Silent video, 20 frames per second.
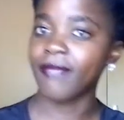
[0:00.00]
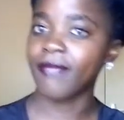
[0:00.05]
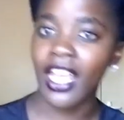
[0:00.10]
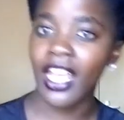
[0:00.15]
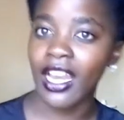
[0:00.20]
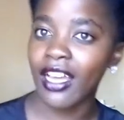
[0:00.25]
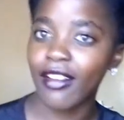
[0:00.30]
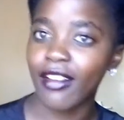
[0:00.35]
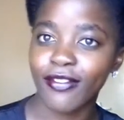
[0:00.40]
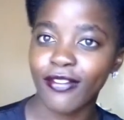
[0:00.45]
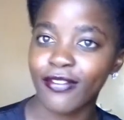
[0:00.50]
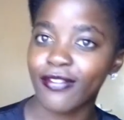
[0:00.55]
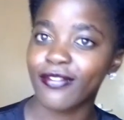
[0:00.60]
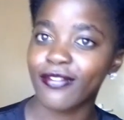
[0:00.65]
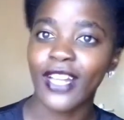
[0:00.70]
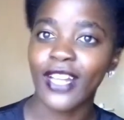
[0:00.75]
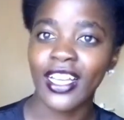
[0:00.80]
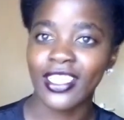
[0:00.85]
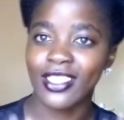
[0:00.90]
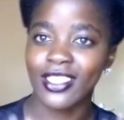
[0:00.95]
I love,
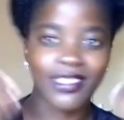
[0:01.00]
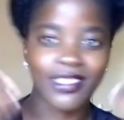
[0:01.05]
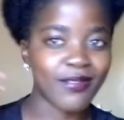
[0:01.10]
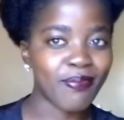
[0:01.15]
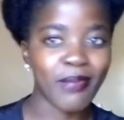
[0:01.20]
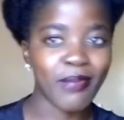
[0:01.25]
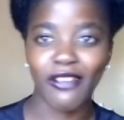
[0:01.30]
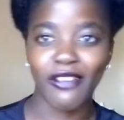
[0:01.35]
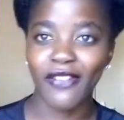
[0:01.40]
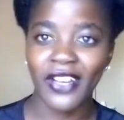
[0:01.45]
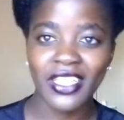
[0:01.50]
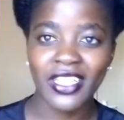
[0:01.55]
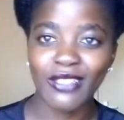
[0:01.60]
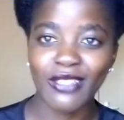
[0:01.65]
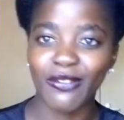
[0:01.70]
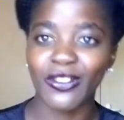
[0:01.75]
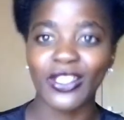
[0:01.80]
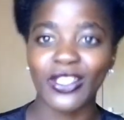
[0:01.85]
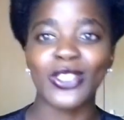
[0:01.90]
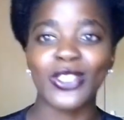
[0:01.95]
as my first
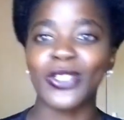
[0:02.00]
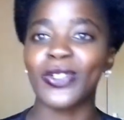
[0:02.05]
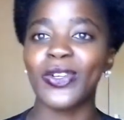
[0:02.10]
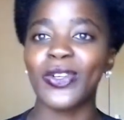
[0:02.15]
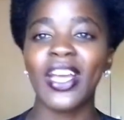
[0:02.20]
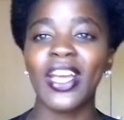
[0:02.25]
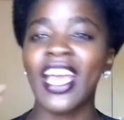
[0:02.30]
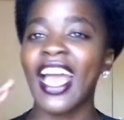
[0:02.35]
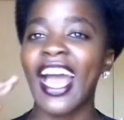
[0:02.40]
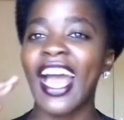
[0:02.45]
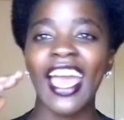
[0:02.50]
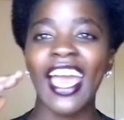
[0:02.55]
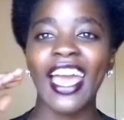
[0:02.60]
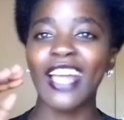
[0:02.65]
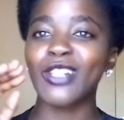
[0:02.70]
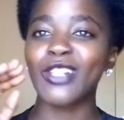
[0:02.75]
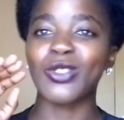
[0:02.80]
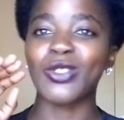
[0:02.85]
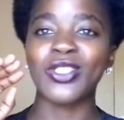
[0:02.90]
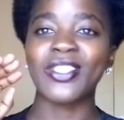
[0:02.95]
video, I
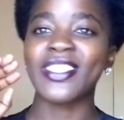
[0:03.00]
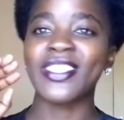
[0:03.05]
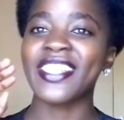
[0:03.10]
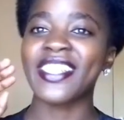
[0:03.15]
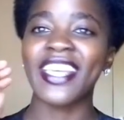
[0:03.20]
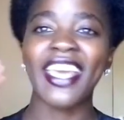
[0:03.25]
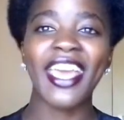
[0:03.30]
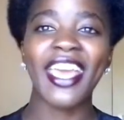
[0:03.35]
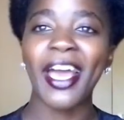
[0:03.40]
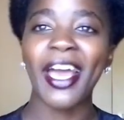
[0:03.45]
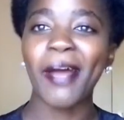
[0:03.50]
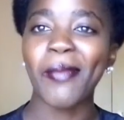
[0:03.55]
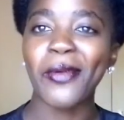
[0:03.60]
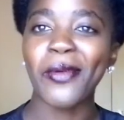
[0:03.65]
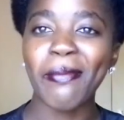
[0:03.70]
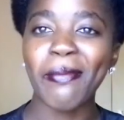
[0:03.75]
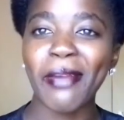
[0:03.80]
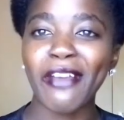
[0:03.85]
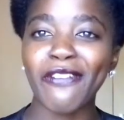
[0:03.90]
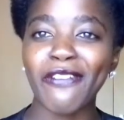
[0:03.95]
had to just air
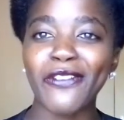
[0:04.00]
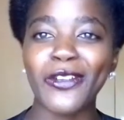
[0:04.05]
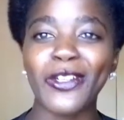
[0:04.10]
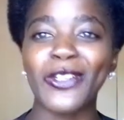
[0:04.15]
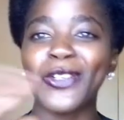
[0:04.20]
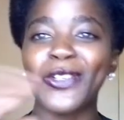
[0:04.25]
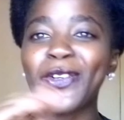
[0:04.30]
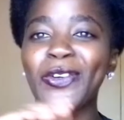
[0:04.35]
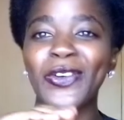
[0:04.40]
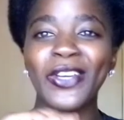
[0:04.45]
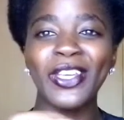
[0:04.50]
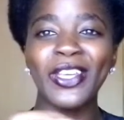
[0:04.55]
about my phone though.